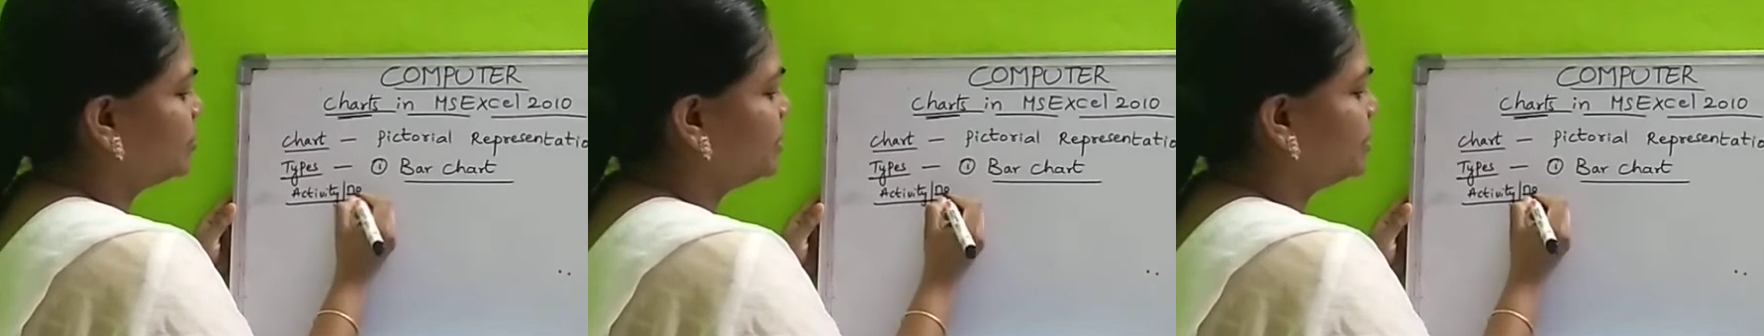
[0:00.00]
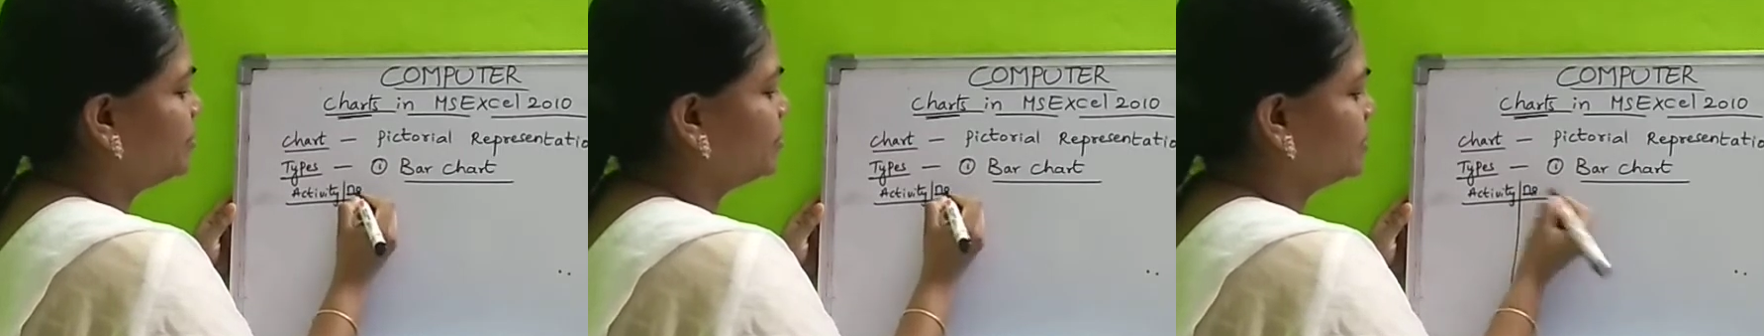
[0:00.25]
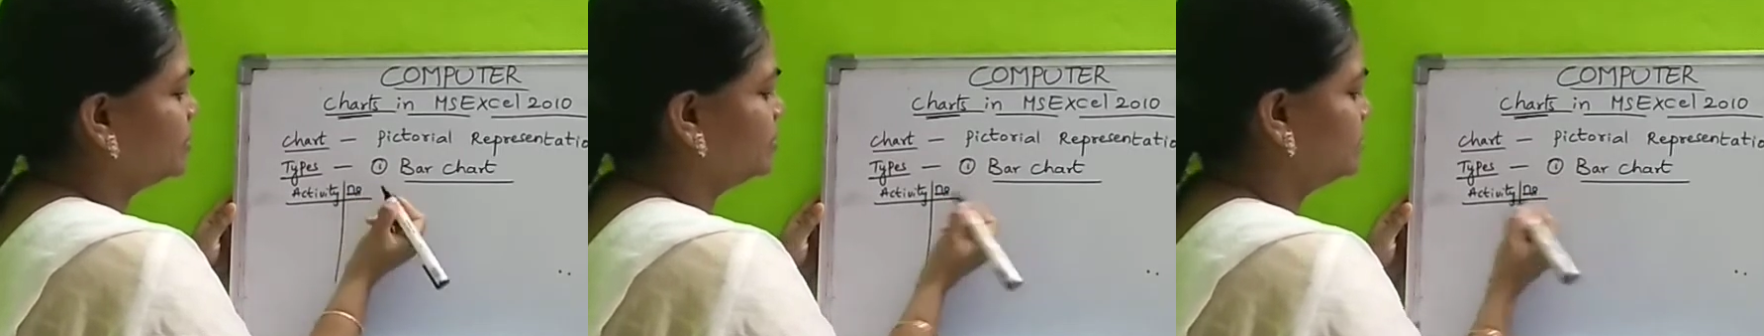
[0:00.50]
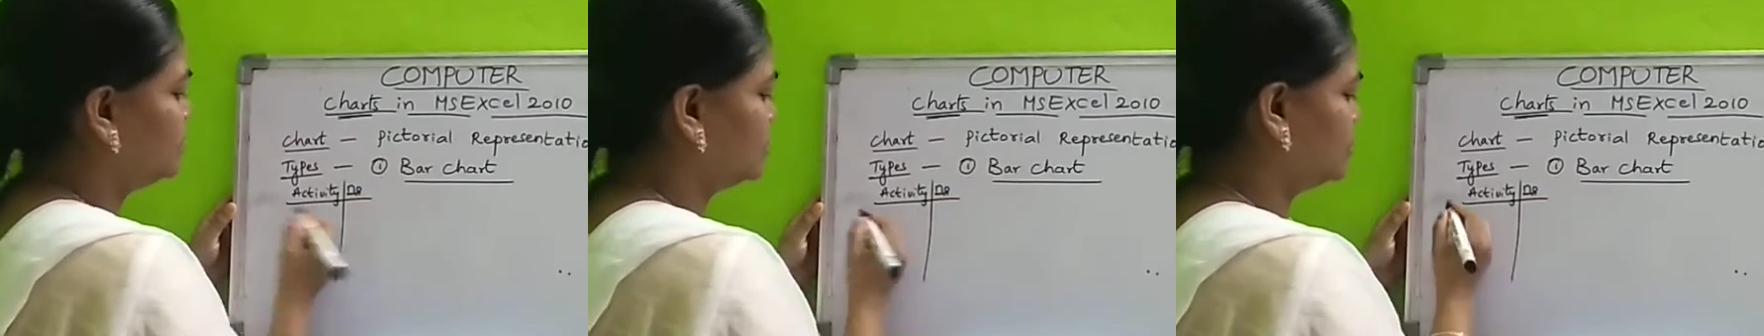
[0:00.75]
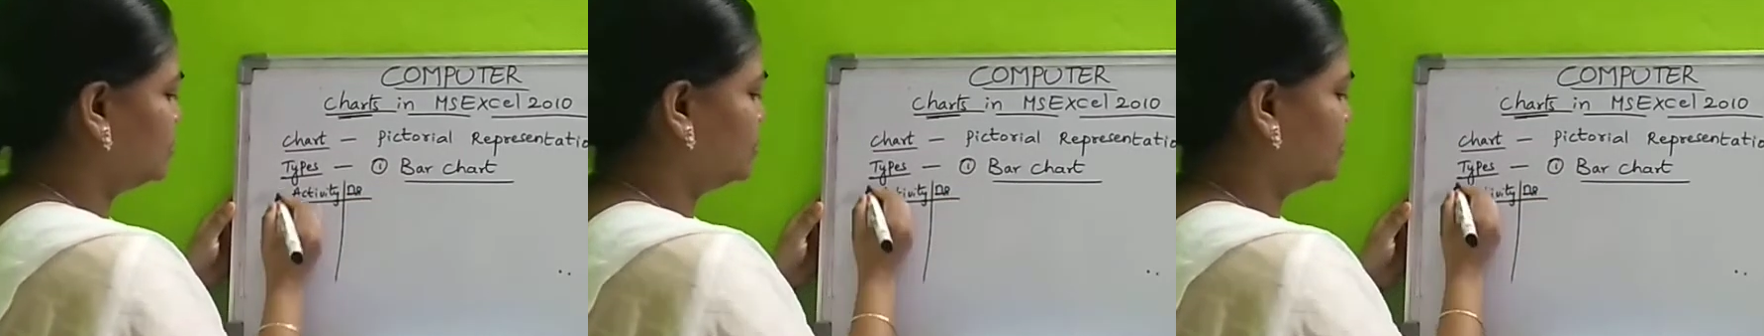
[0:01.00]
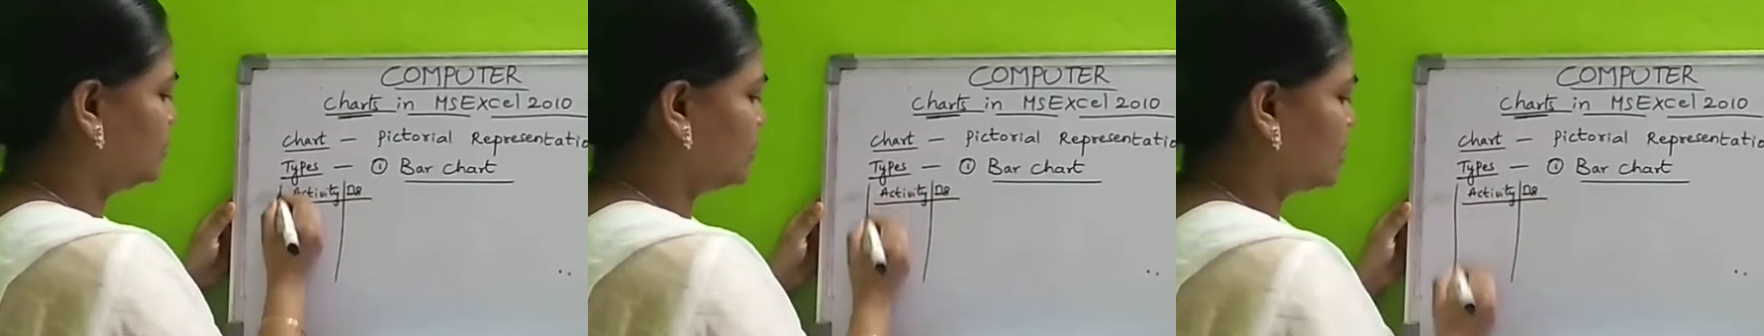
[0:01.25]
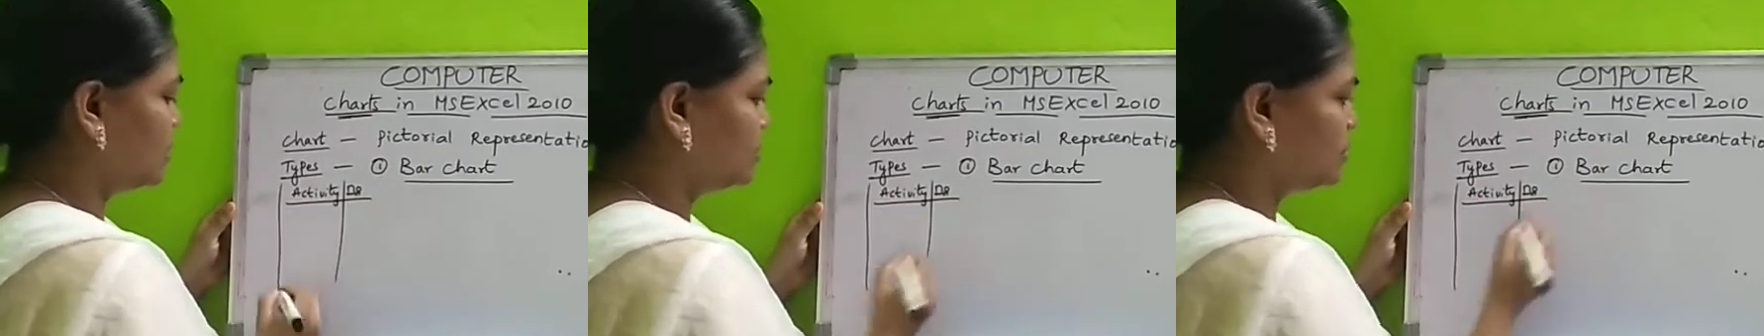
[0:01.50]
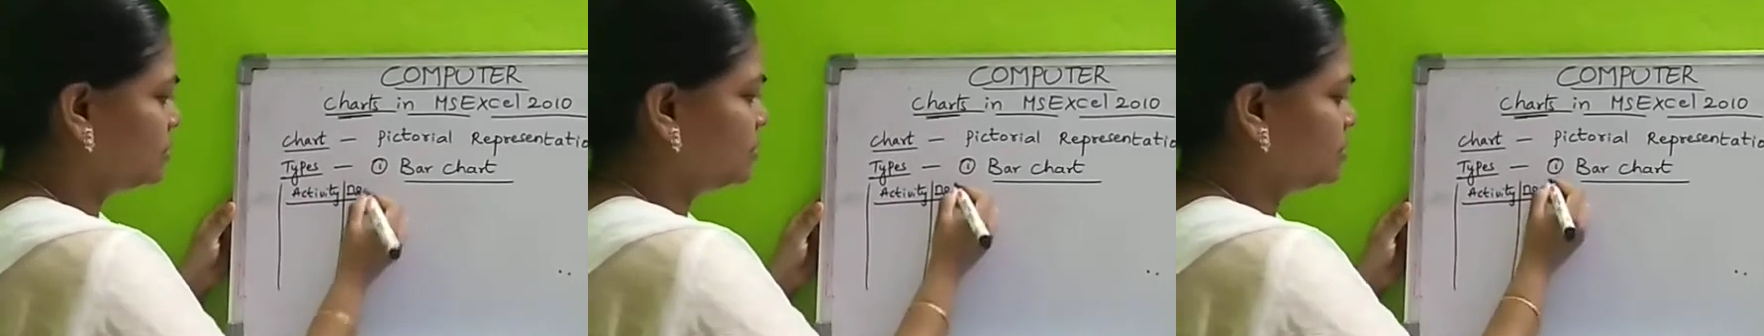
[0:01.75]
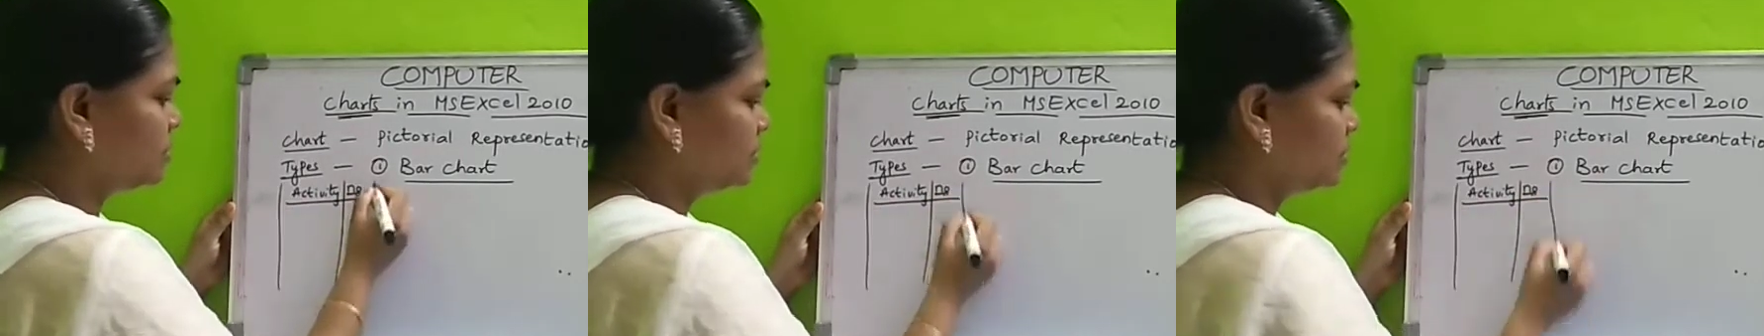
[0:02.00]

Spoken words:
people. So who follow those,